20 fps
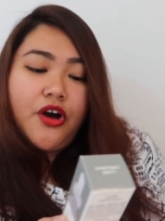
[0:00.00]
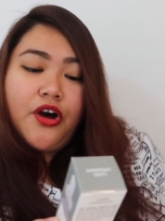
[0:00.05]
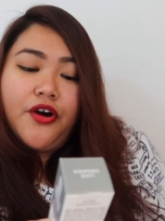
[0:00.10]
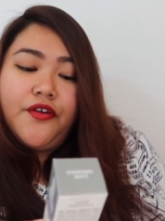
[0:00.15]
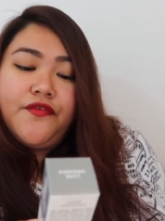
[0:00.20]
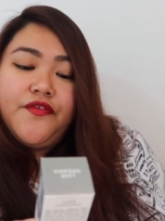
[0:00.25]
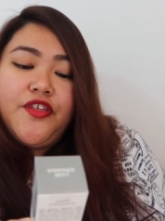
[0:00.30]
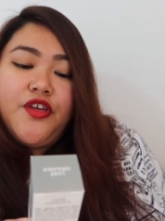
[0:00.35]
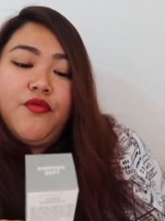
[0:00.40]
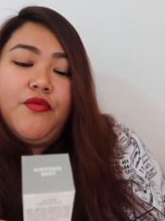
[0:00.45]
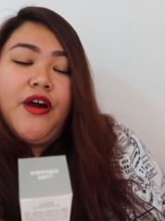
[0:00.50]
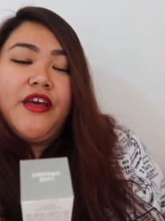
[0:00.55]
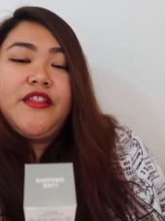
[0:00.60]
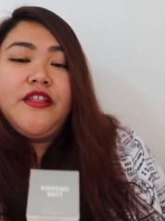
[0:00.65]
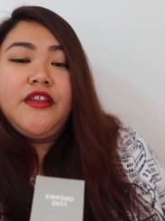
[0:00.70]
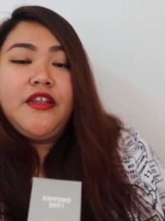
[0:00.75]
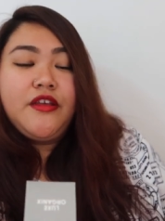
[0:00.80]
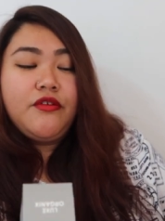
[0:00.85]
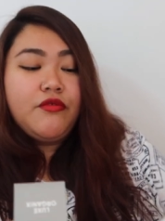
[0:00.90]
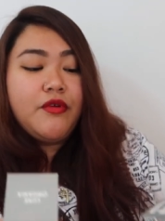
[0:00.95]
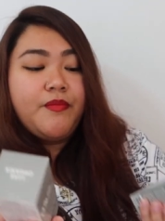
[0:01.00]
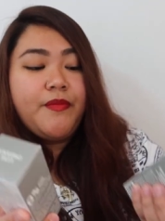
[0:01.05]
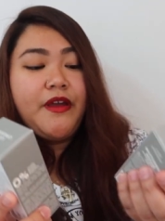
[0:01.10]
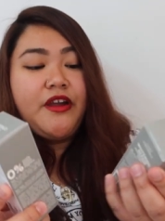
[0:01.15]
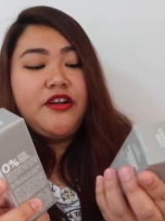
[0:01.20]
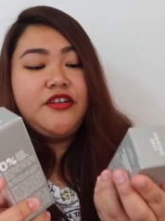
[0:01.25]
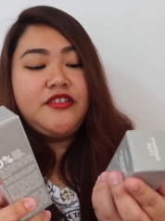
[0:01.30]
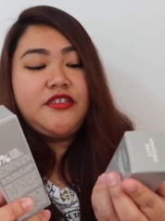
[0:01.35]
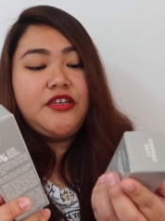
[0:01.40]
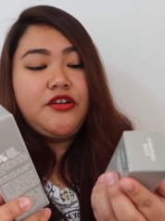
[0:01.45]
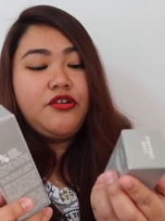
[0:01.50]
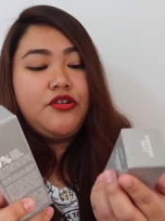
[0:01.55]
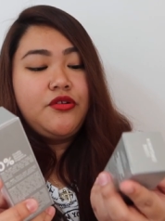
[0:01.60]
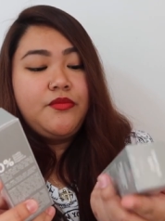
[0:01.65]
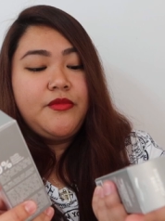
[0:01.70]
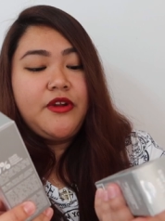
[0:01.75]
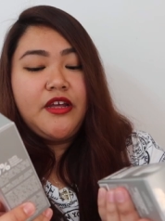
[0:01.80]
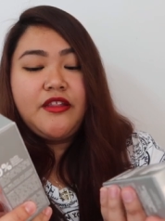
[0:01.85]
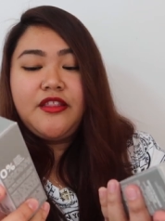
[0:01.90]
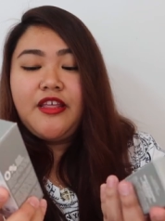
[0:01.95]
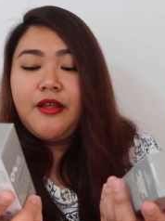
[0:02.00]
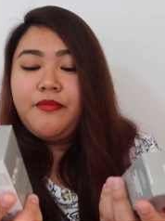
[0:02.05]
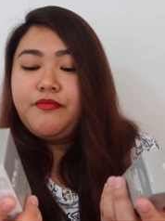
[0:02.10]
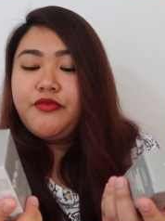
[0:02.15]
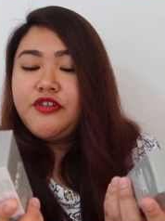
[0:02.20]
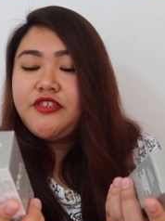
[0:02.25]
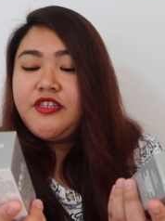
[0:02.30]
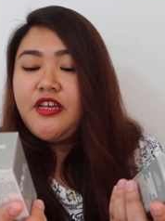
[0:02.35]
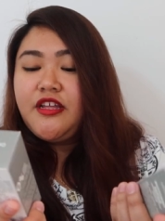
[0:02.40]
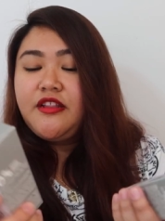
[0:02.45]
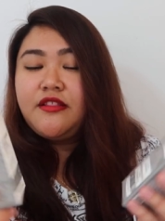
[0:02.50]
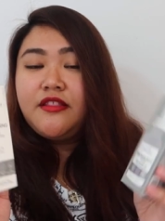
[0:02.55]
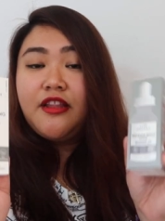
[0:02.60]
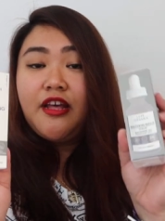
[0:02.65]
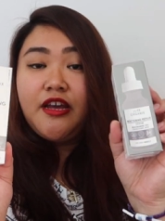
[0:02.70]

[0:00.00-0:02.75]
of the whitening repair serum na 10%